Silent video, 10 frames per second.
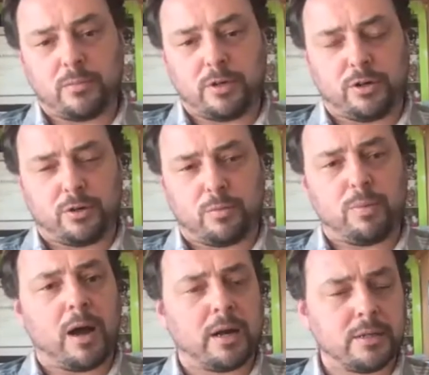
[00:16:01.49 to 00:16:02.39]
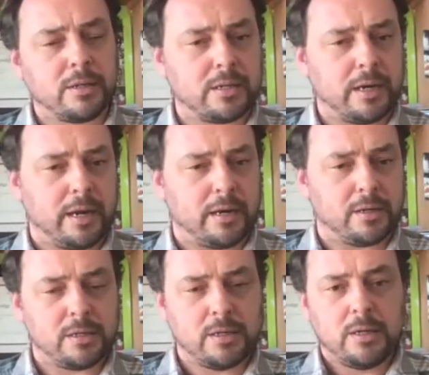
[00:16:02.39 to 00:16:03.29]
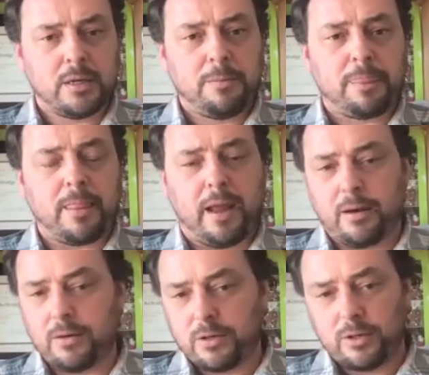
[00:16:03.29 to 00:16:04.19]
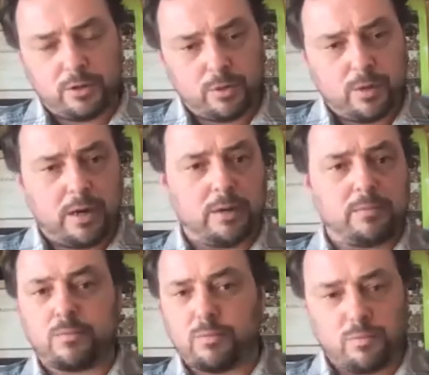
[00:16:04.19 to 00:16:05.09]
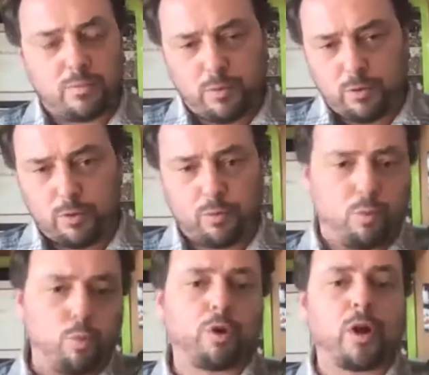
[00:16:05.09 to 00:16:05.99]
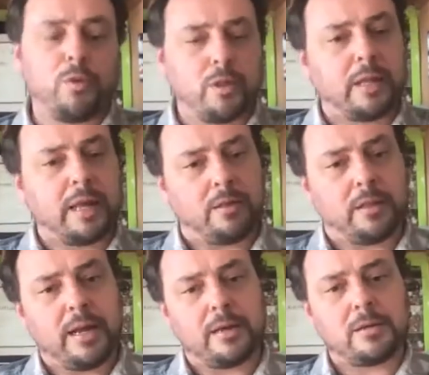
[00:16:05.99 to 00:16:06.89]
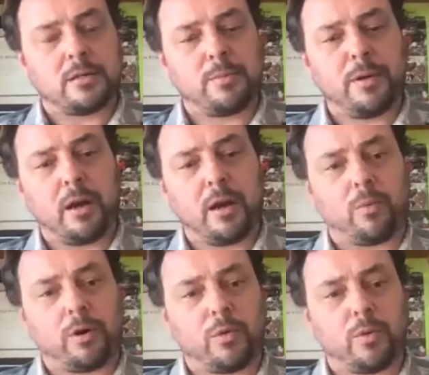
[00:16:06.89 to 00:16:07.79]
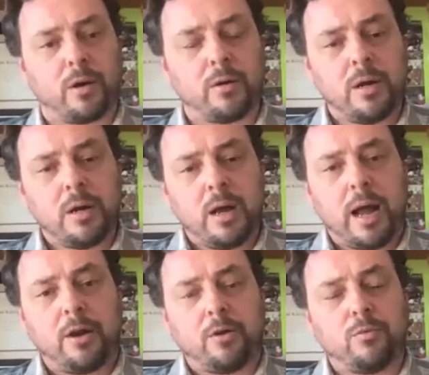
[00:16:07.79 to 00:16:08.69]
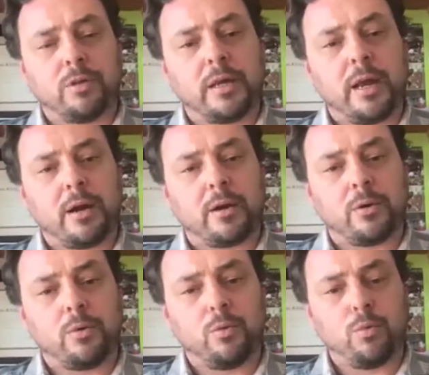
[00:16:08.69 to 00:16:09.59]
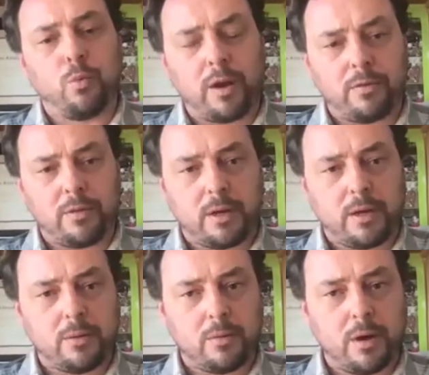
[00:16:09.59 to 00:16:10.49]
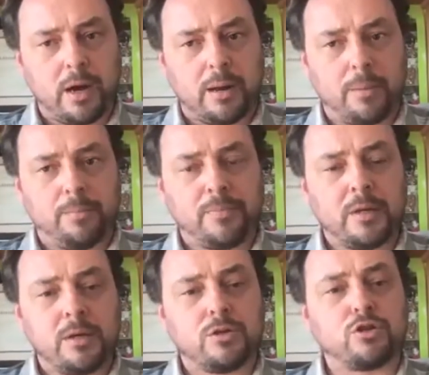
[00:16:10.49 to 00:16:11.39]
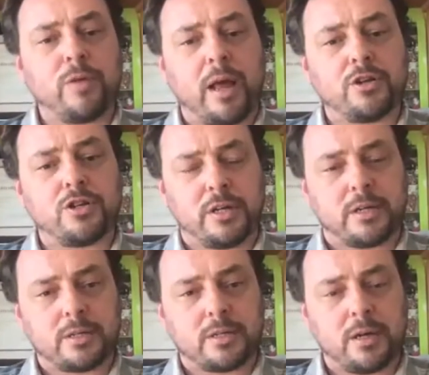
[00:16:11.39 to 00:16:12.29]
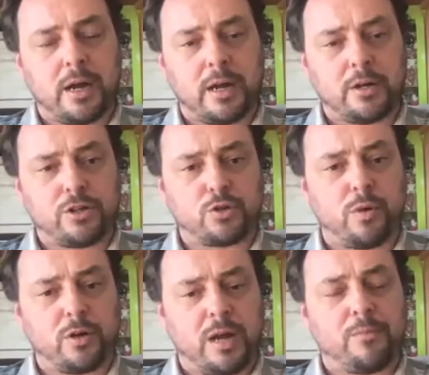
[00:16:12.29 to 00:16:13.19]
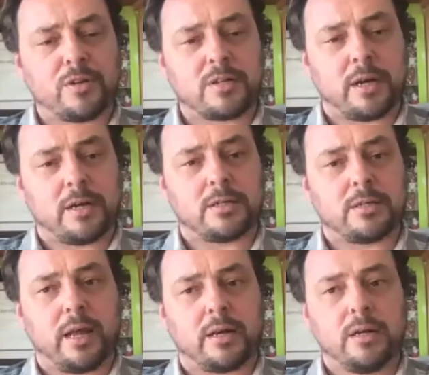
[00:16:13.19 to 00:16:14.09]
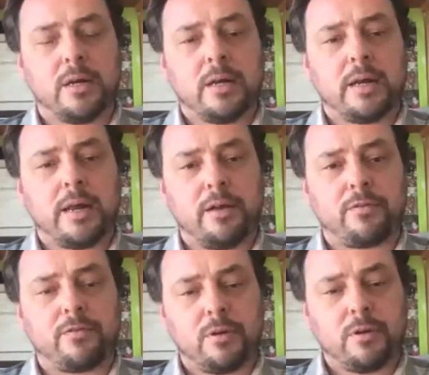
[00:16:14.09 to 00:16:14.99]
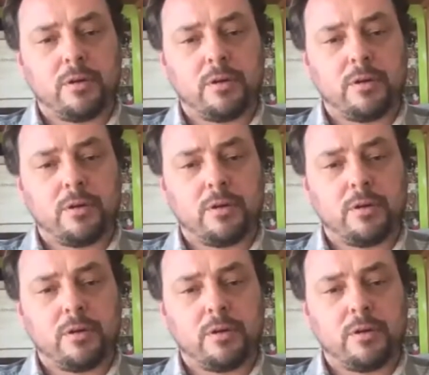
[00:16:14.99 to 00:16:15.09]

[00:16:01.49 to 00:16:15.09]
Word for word: you know, ponds and and you know uh, working with the lay of the land, depending on where you are. I don't really care what the um, strategy is. Uh, just want to emphasize that if